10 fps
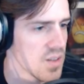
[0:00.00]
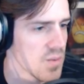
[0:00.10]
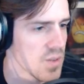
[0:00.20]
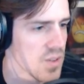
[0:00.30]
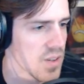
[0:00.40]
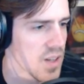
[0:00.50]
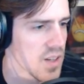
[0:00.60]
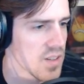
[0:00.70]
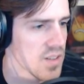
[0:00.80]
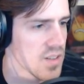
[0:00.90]
What is that?
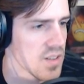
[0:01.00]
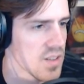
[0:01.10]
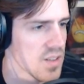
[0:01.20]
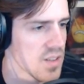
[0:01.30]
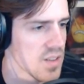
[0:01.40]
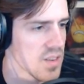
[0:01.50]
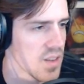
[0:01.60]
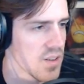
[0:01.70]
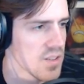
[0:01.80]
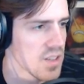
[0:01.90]

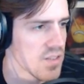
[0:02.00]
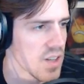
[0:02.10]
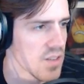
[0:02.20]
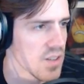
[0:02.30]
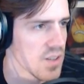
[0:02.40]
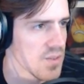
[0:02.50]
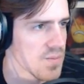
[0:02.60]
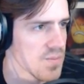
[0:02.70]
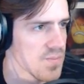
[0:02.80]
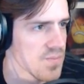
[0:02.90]
There is stuff down there.
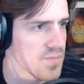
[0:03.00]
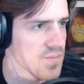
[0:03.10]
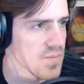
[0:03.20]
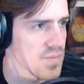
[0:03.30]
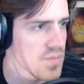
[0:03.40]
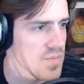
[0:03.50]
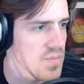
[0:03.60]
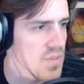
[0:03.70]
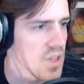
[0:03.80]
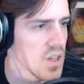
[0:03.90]

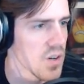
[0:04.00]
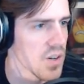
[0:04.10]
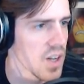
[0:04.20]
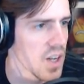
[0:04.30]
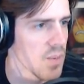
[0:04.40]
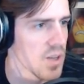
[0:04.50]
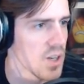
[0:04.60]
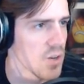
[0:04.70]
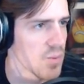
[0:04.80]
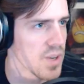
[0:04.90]
Okay, I'm getting it
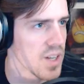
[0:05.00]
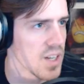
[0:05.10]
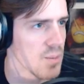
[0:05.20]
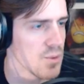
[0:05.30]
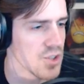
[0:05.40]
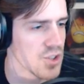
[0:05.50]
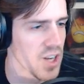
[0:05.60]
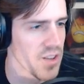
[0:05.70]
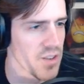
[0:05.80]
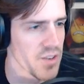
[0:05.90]
over my head. I'm losing track
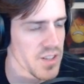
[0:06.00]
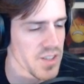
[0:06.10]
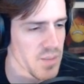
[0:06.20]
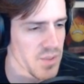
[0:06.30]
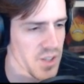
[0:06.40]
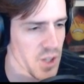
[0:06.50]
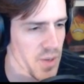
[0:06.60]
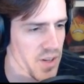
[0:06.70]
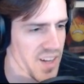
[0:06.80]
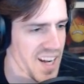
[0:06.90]
of the threads. I'm just gonna go back
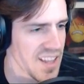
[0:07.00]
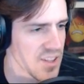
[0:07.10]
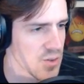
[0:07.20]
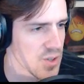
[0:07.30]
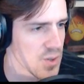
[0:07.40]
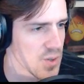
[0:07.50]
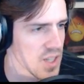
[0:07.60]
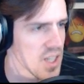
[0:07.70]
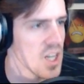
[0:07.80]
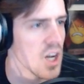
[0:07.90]
to the island real quick.
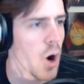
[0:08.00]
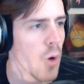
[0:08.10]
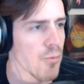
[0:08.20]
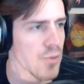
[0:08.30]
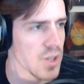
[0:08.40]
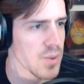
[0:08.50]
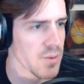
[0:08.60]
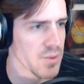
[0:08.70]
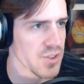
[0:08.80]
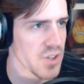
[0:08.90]
Hopefully we can
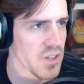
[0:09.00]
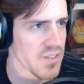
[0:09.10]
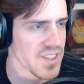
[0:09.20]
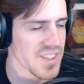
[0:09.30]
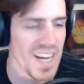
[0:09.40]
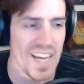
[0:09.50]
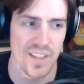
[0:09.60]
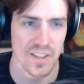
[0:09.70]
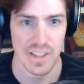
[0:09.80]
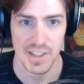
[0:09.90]
resolve this
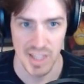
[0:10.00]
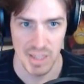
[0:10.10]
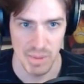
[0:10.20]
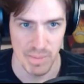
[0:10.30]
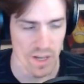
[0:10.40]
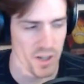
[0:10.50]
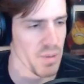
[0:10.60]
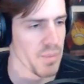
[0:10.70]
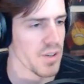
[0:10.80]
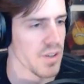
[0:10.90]
island in a timely manner.
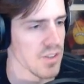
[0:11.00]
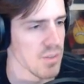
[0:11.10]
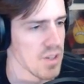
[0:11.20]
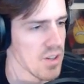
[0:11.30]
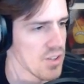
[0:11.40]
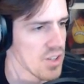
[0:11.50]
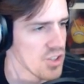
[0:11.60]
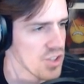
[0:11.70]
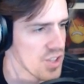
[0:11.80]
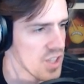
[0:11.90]
Probably not. It's gonna be another
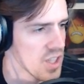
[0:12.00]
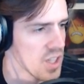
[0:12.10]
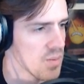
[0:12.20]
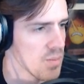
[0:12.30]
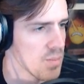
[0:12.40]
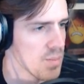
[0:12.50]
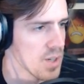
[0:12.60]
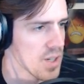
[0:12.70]
dungeon. But,